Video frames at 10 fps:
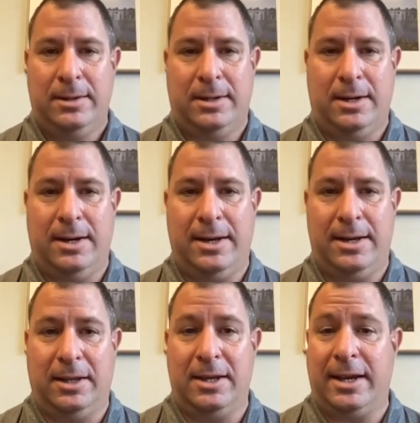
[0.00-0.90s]

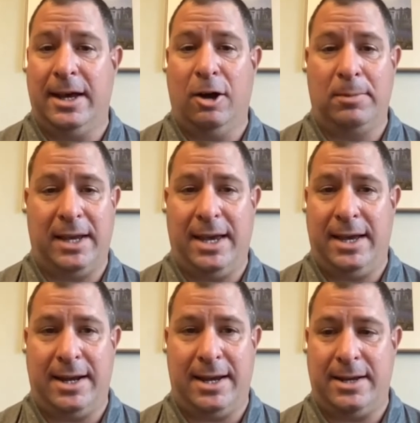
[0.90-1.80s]
and lending a helping
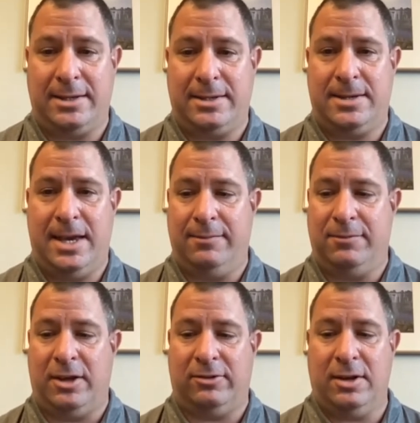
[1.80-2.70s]
hand. I can't
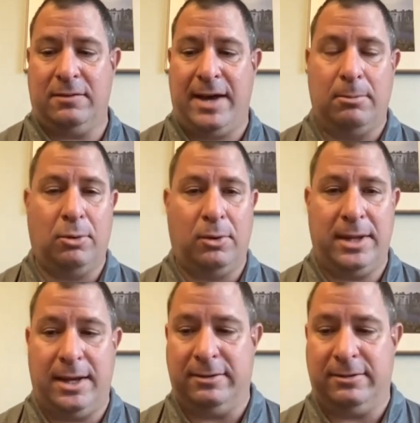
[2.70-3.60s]
emphasize enough how
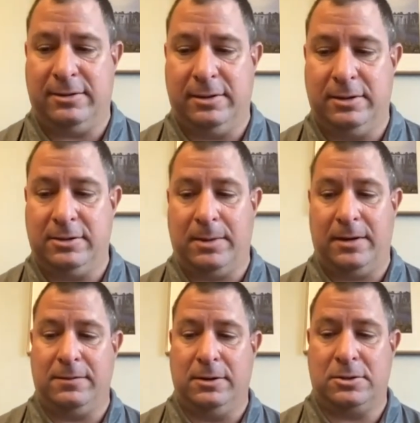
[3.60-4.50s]
important that is to
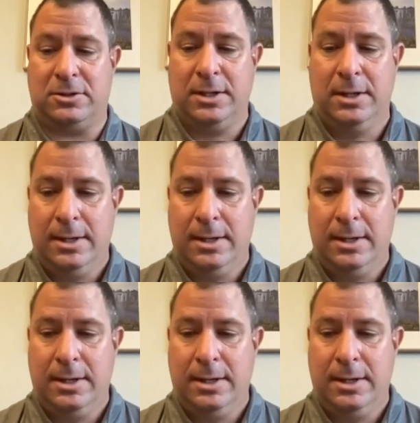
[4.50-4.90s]
my folks.